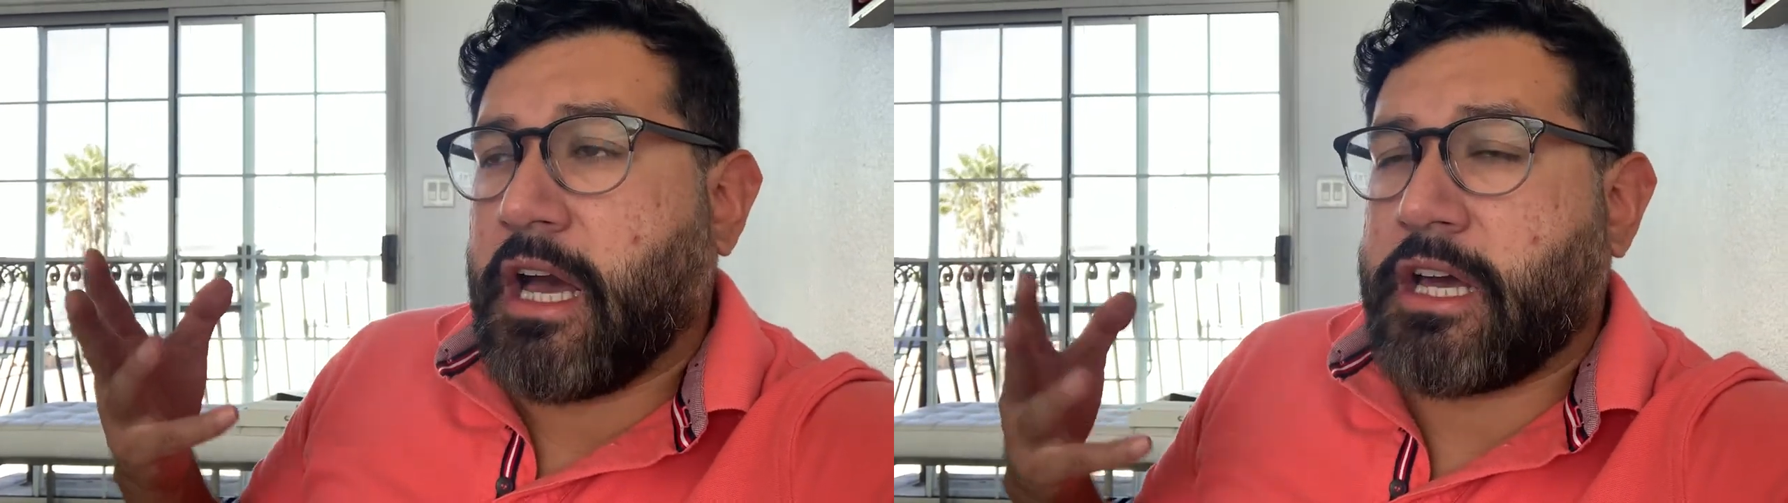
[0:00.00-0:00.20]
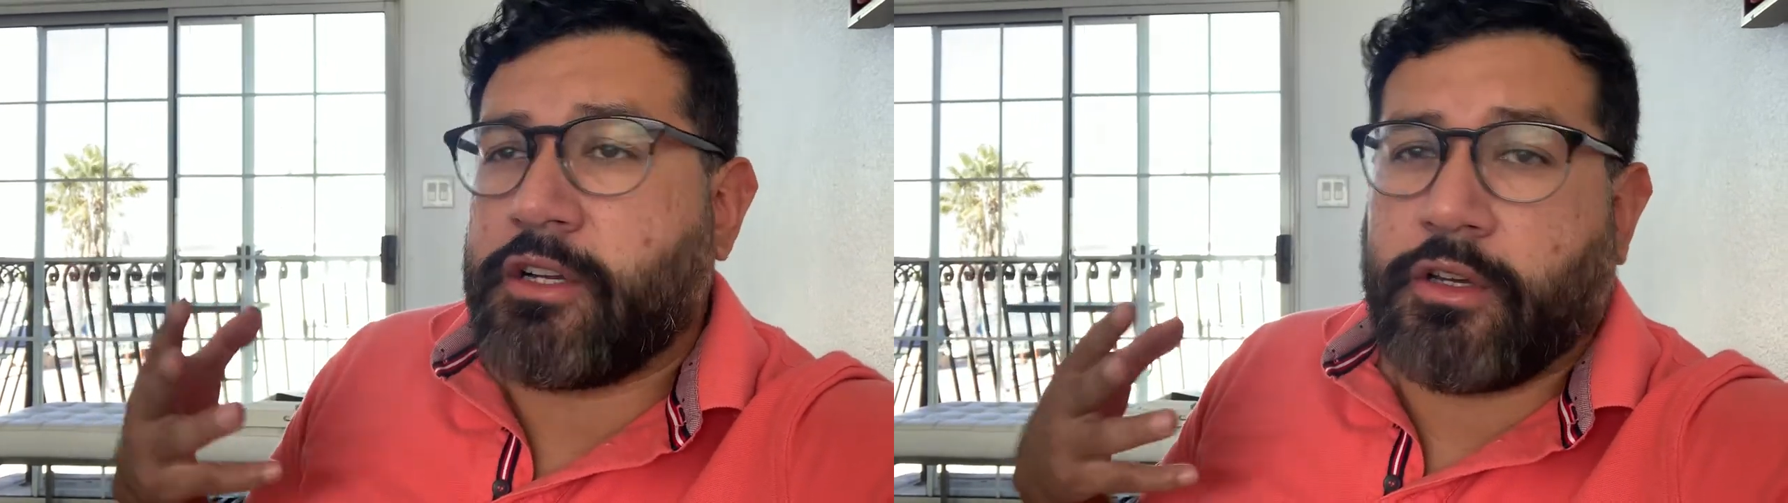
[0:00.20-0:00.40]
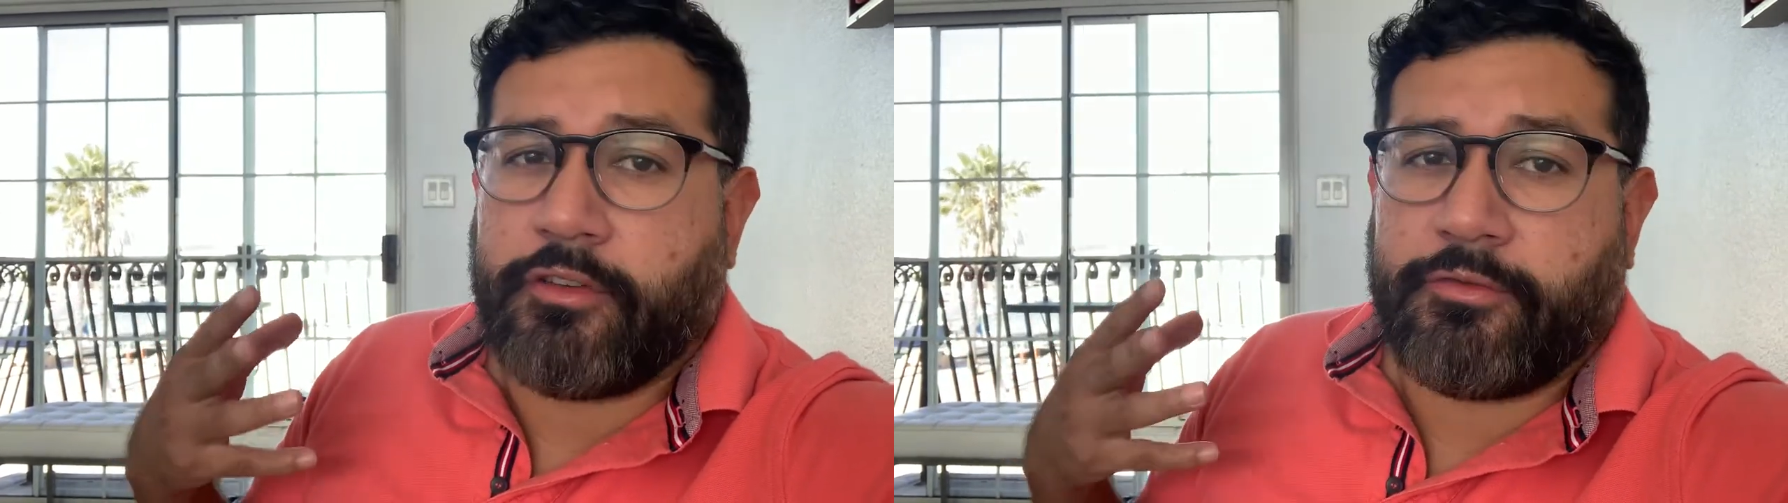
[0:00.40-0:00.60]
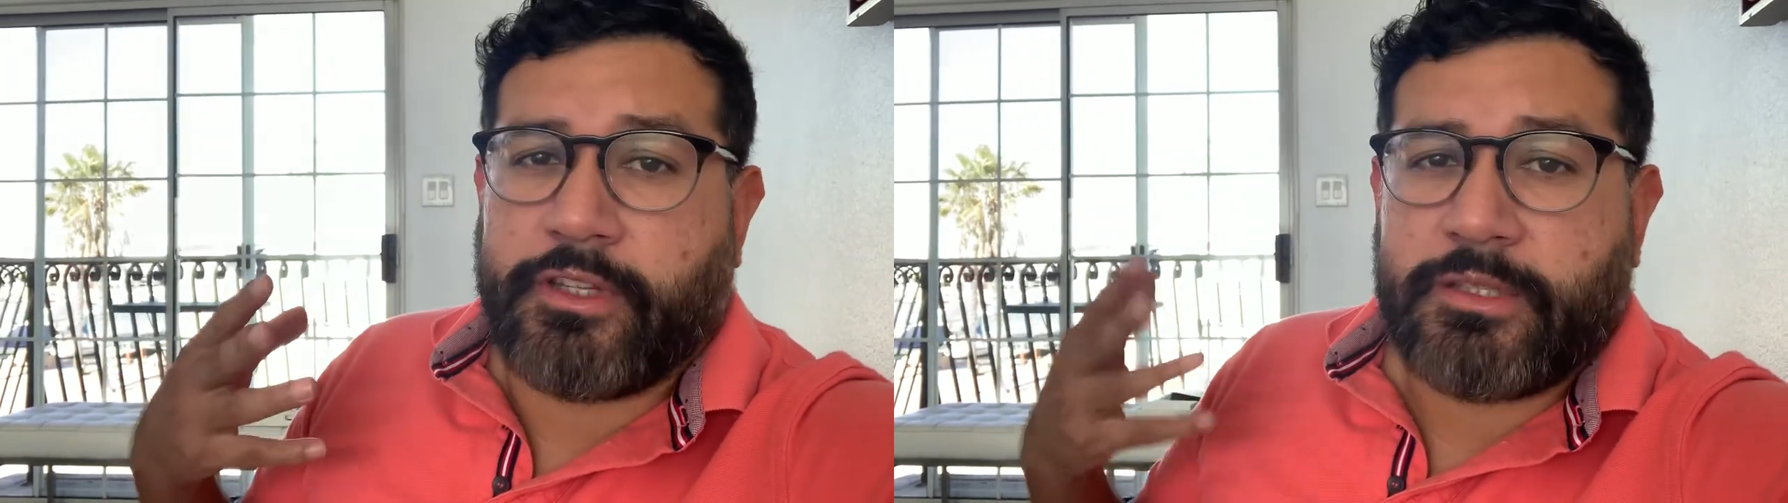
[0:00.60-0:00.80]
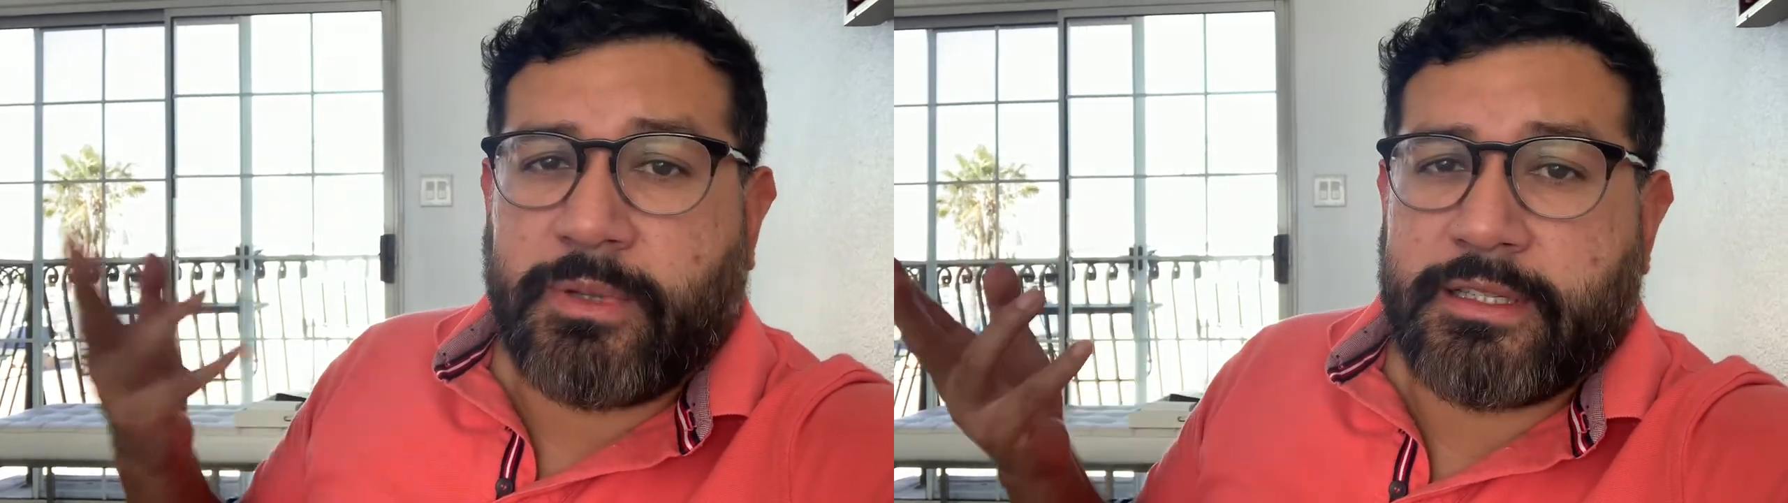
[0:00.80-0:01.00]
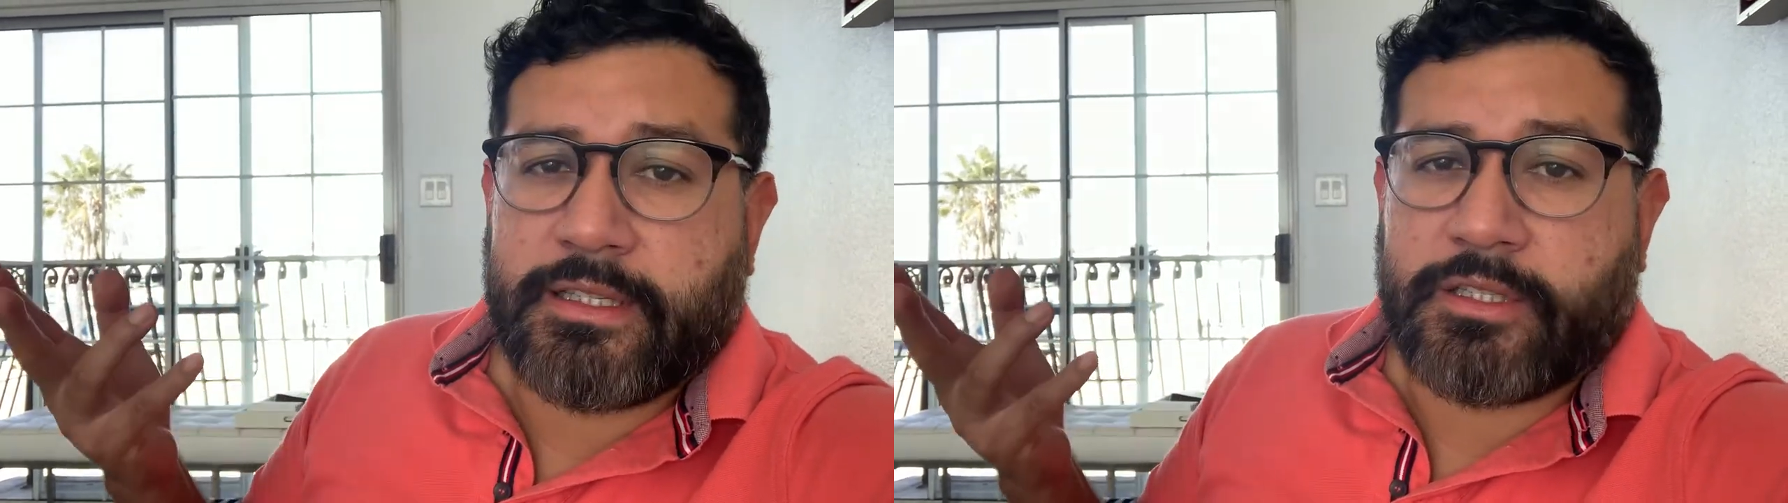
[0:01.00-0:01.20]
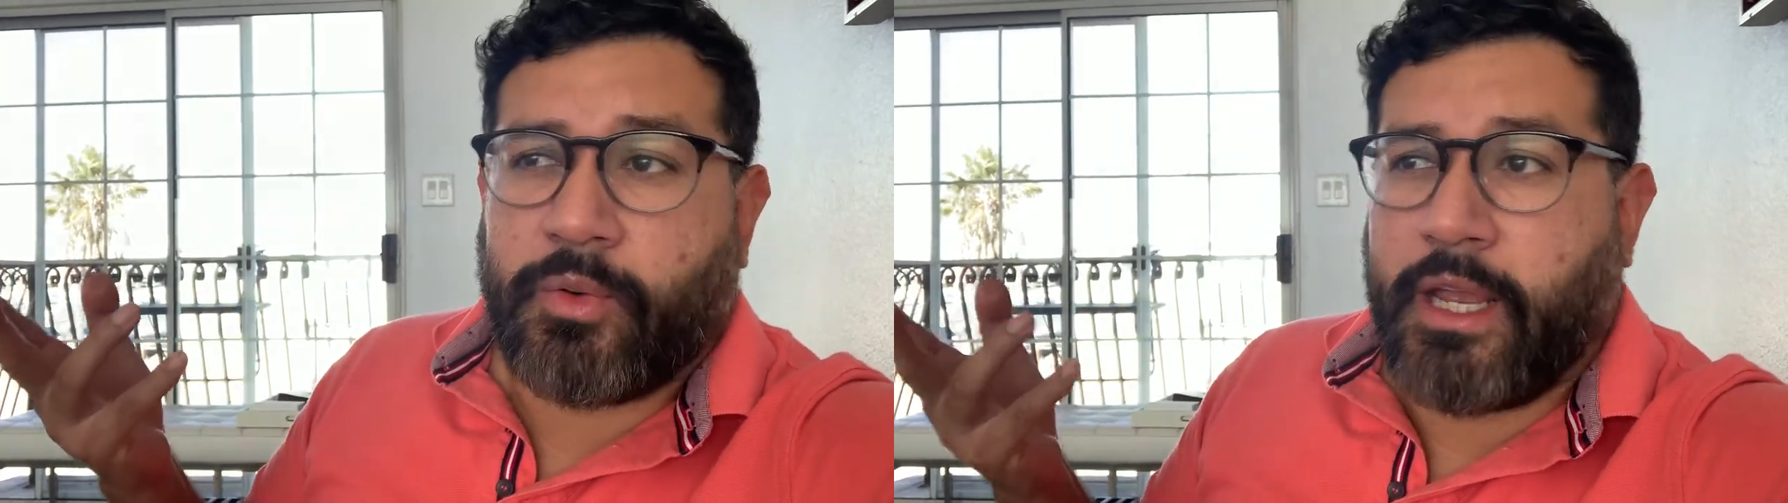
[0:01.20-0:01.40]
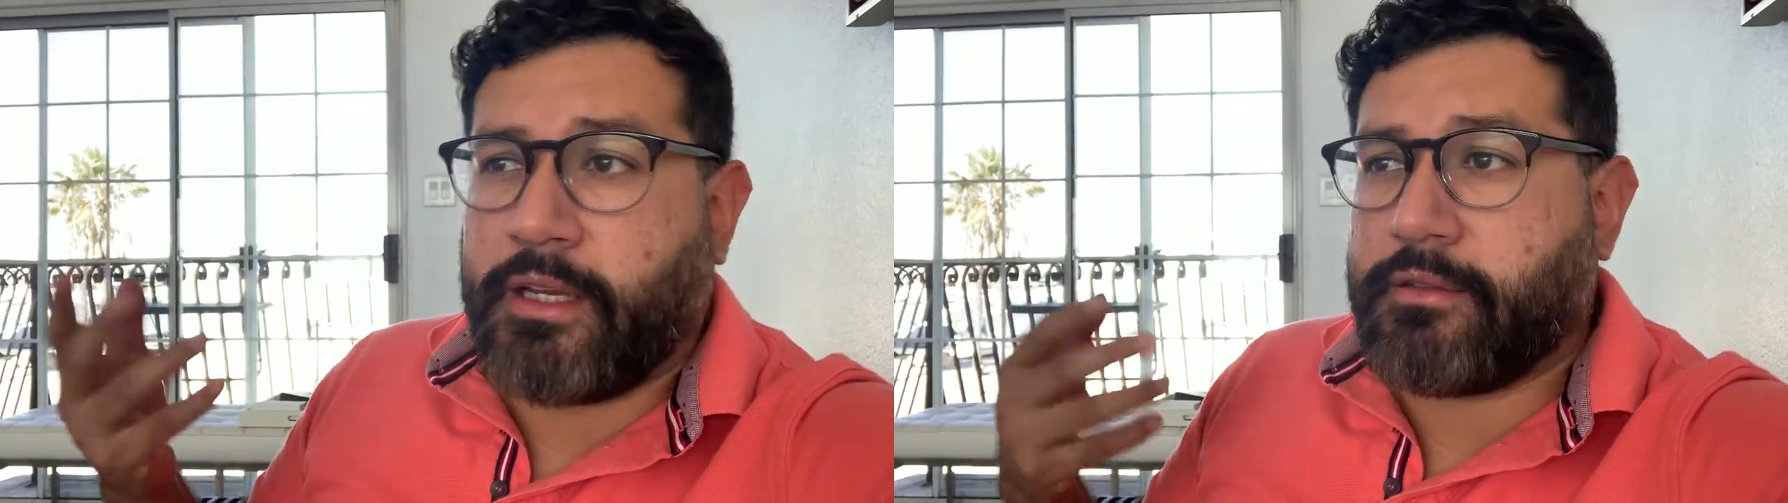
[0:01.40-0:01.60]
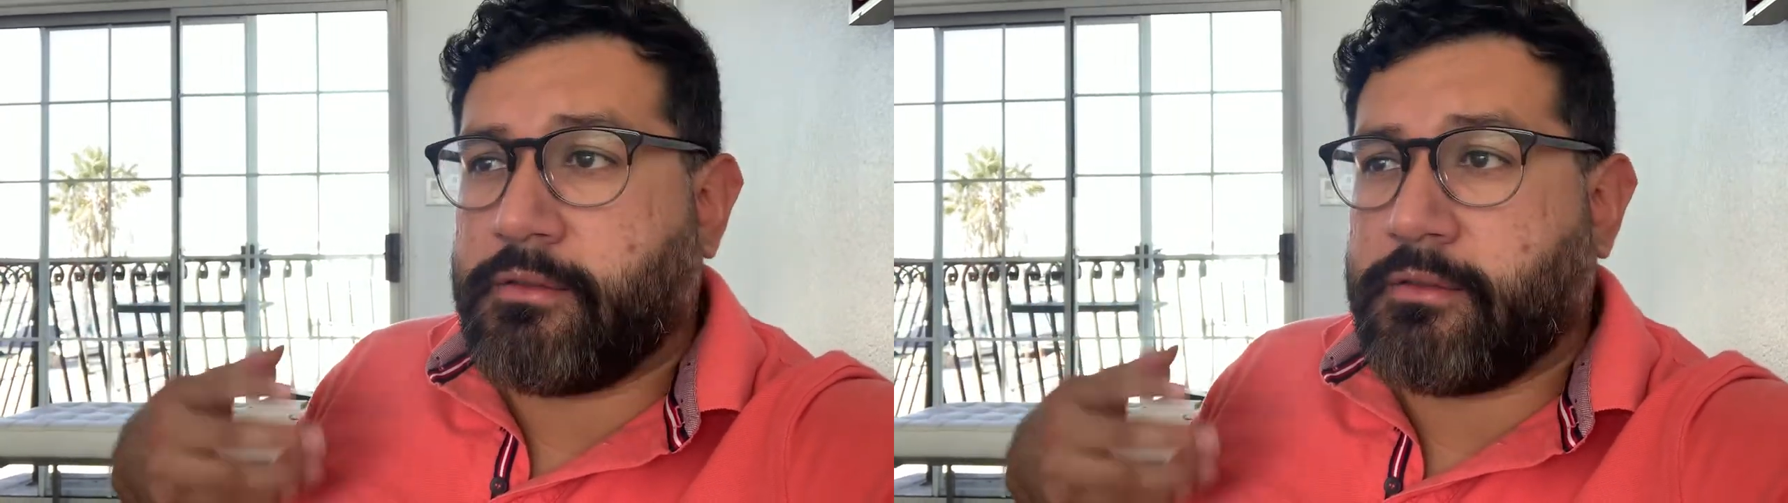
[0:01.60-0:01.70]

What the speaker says: I don't know, if this place is great,